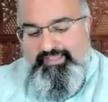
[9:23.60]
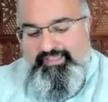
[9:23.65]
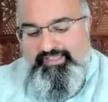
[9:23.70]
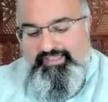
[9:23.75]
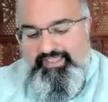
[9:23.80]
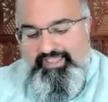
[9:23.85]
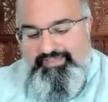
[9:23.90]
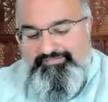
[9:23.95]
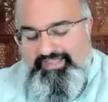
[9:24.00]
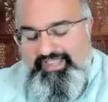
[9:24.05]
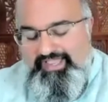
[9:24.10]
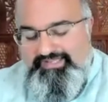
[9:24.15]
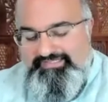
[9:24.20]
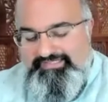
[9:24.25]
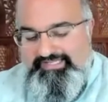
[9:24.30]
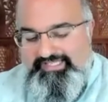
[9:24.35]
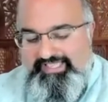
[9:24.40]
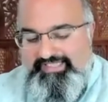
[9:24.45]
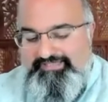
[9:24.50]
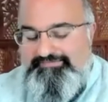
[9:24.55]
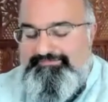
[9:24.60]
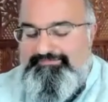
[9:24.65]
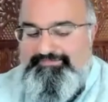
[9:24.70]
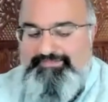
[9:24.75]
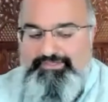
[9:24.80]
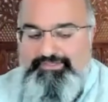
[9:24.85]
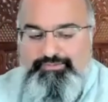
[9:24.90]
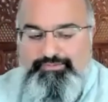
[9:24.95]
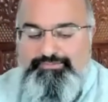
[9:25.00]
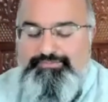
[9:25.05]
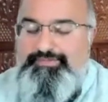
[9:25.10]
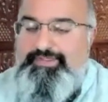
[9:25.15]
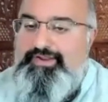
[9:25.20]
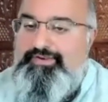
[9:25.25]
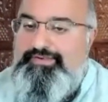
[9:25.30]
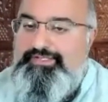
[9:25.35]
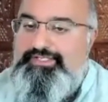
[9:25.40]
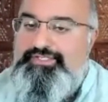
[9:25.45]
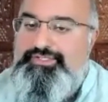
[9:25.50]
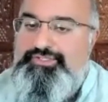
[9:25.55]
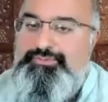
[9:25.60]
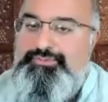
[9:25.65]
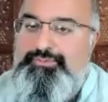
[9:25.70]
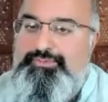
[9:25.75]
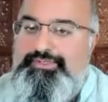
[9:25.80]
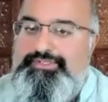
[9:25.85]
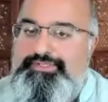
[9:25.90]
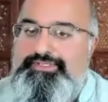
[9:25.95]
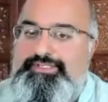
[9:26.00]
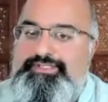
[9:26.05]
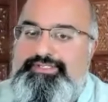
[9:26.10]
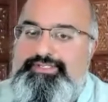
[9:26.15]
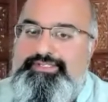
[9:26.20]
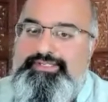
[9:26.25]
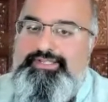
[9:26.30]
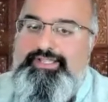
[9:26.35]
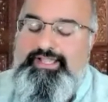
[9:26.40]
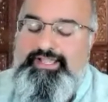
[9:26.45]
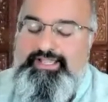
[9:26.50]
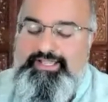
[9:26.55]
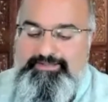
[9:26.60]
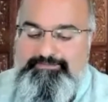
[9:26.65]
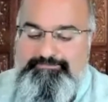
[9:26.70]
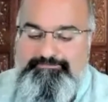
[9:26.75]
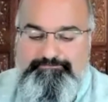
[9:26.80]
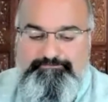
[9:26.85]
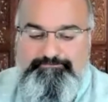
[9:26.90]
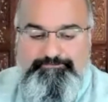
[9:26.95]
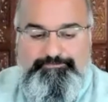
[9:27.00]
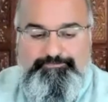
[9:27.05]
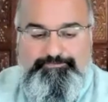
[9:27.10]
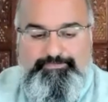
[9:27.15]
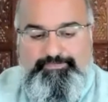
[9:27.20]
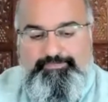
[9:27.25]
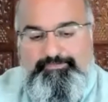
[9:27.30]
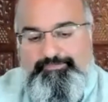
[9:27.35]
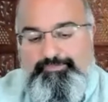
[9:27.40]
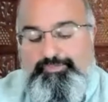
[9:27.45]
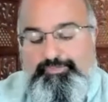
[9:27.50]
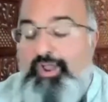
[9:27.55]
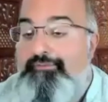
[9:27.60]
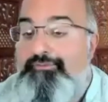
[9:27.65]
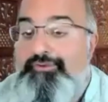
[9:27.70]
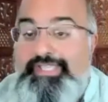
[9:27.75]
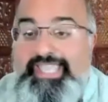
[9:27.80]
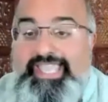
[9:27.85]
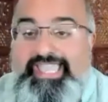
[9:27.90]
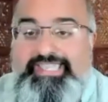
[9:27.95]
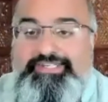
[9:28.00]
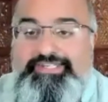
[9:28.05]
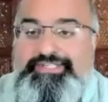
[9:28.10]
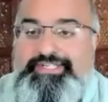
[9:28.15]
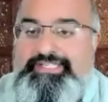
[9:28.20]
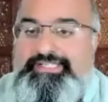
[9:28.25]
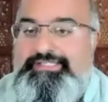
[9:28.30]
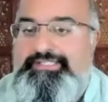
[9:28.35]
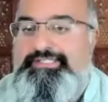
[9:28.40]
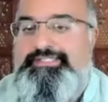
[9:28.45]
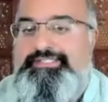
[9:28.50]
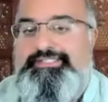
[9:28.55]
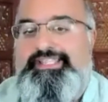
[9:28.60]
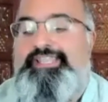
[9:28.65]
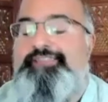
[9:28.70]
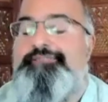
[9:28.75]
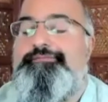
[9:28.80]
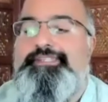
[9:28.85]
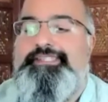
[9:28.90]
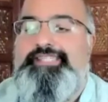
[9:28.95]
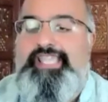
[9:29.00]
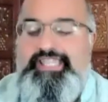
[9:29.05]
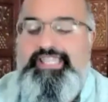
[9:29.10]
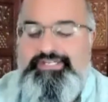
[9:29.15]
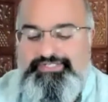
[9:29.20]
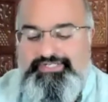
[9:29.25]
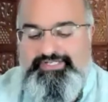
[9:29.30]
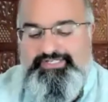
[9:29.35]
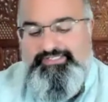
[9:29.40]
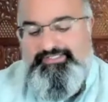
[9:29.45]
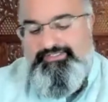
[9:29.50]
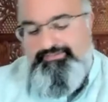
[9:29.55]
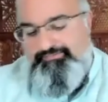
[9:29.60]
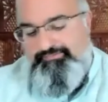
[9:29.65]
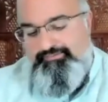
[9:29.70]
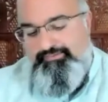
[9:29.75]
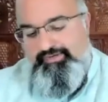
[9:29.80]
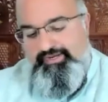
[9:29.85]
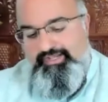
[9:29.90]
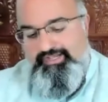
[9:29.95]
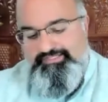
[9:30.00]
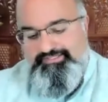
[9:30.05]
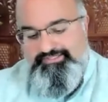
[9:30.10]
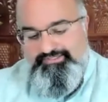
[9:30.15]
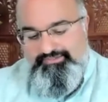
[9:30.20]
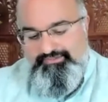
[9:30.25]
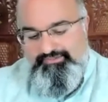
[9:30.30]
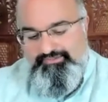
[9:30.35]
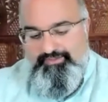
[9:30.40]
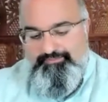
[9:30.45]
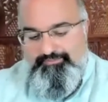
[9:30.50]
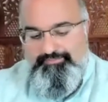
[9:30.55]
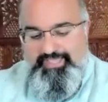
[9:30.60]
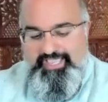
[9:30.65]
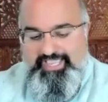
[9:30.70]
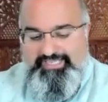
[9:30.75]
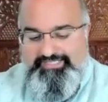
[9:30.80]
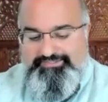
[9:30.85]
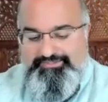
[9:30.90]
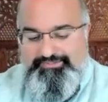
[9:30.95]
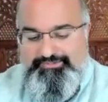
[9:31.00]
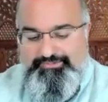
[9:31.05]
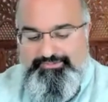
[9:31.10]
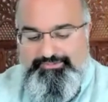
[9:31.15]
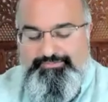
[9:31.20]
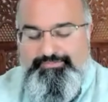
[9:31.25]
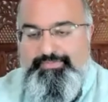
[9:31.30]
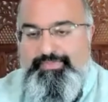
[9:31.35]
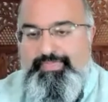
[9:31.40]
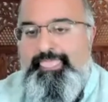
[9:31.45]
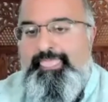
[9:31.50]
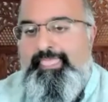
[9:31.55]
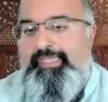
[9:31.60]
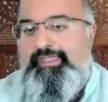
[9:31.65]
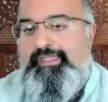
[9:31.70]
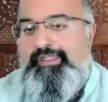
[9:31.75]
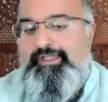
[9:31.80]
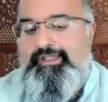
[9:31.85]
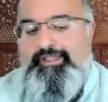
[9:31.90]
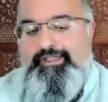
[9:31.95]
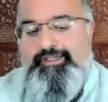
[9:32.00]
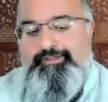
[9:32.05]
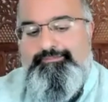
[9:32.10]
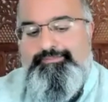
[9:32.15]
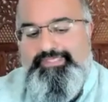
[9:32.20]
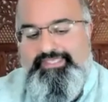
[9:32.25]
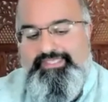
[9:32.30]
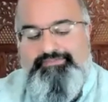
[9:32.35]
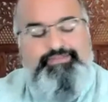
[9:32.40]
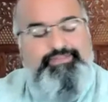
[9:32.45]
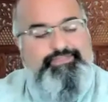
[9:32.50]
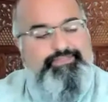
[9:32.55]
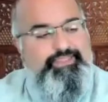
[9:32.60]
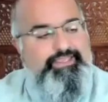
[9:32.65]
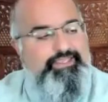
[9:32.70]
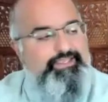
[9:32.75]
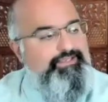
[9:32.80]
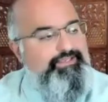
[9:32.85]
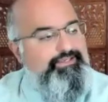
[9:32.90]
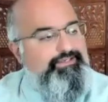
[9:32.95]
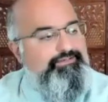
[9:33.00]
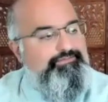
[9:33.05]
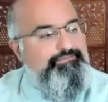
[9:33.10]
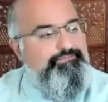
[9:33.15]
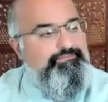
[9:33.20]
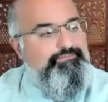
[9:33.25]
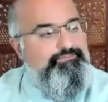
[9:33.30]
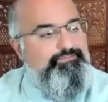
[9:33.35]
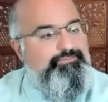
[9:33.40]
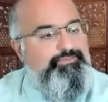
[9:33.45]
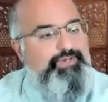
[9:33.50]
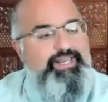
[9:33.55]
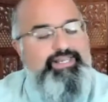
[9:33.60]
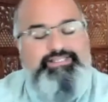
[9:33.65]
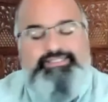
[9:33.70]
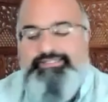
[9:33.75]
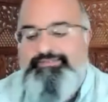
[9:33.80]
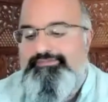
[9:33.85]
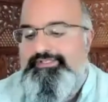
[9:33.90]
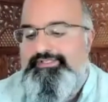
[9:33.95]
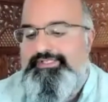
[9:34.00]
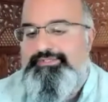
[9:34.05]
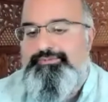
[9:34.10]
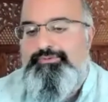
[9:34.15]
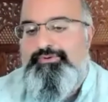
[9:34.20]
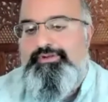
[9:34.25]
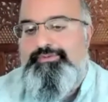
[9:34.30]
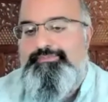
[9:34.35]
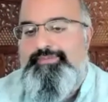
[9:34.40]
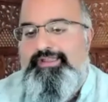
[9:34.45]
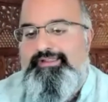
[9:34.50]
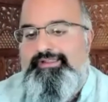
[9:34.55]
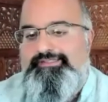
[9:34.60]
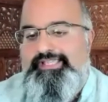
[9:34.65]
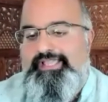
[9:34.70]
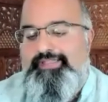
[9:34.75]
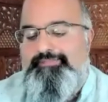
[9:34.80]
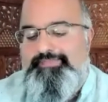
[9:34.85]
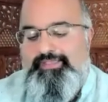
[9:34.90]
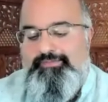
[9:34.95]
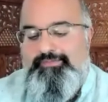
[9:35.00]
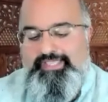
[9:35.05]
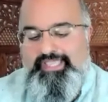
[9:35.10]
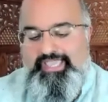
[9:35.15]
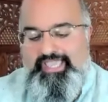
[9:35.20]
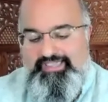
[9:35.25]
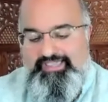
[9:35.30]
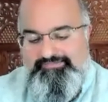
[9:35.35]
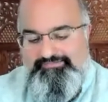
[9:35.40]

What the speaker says: I've got a few very short provocations, invitations for us to come back to, given the relatively short amount of time that we have.